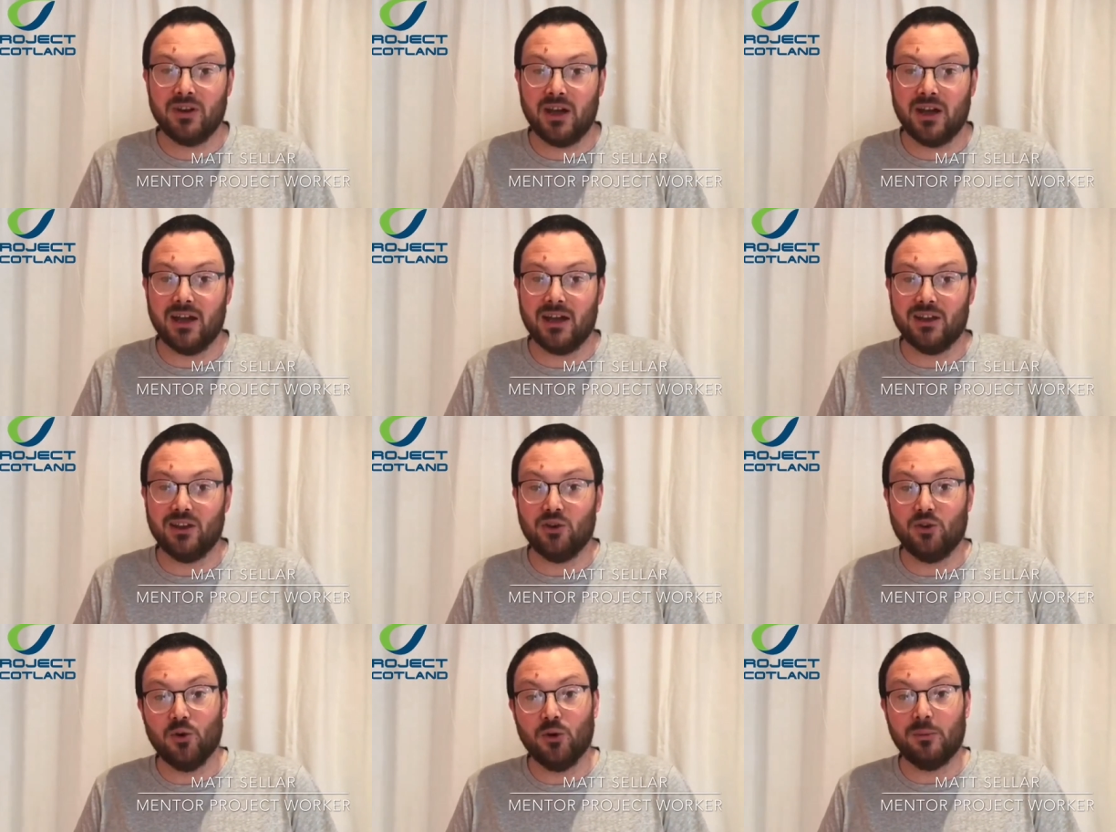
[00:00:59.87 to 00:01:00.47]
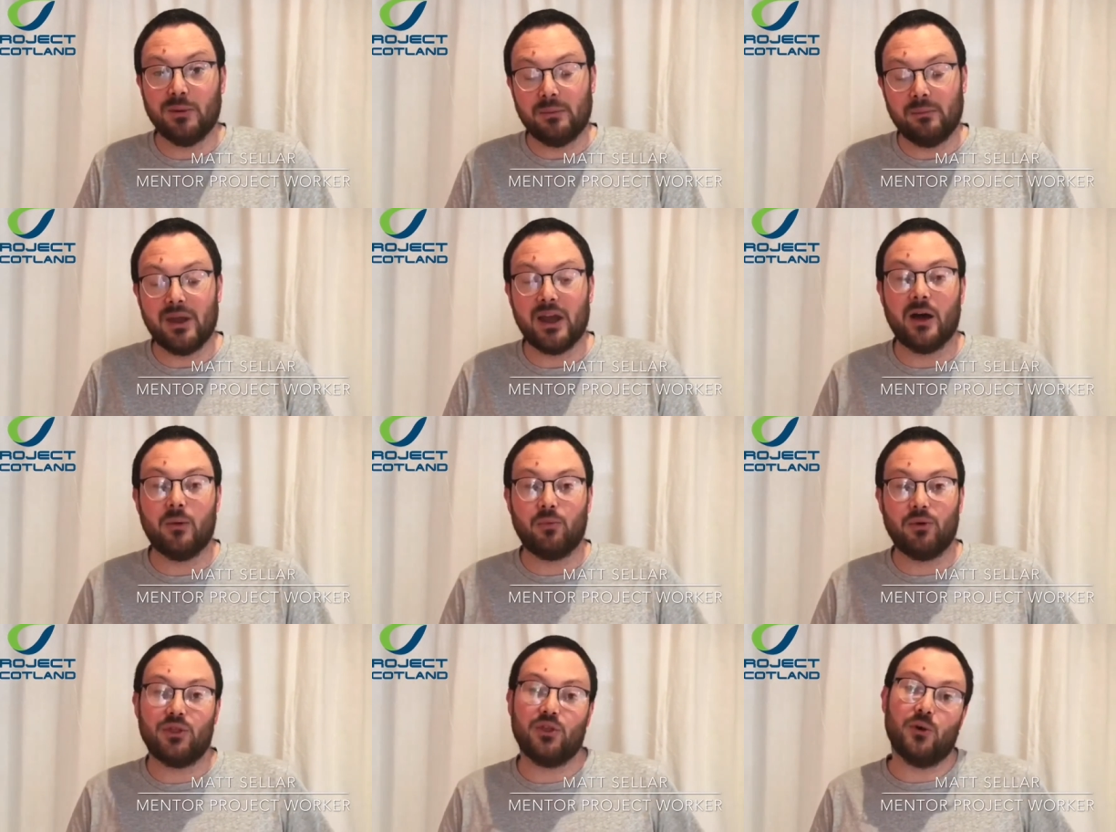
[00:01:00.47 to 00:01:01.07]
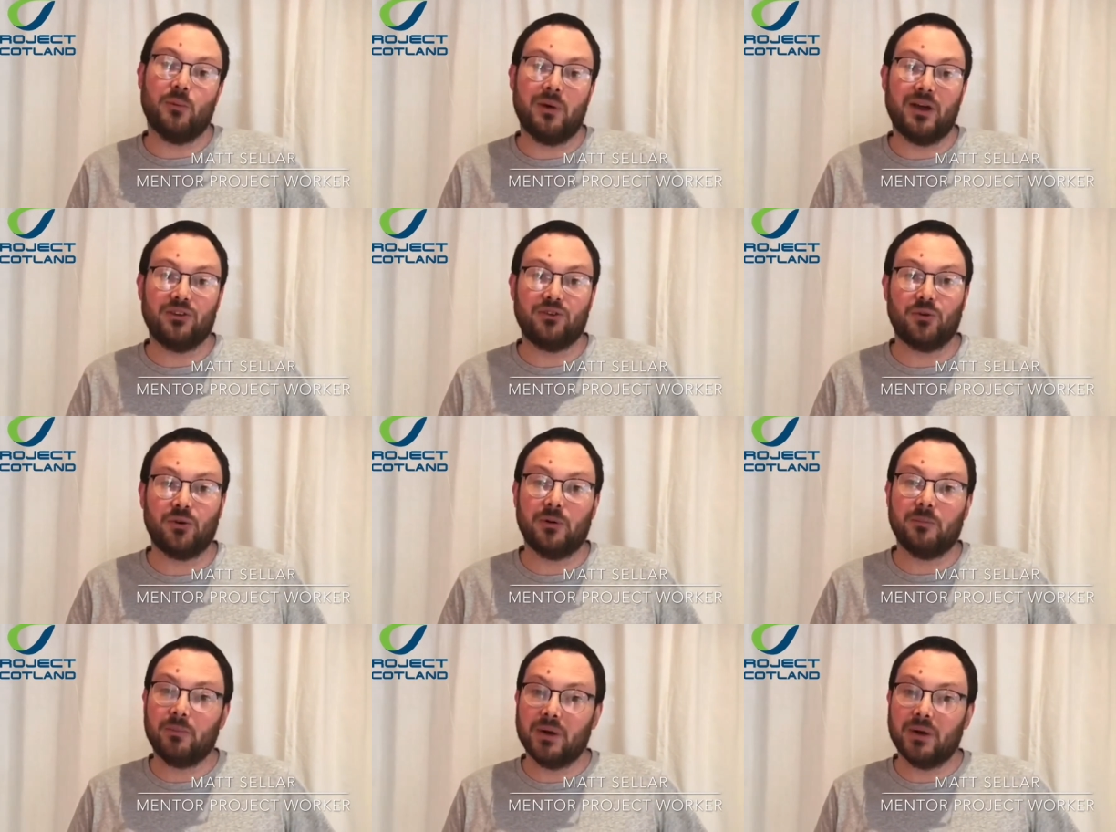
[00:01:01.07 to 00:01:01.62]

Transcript: Uh, you'd normally meet up with your mentor in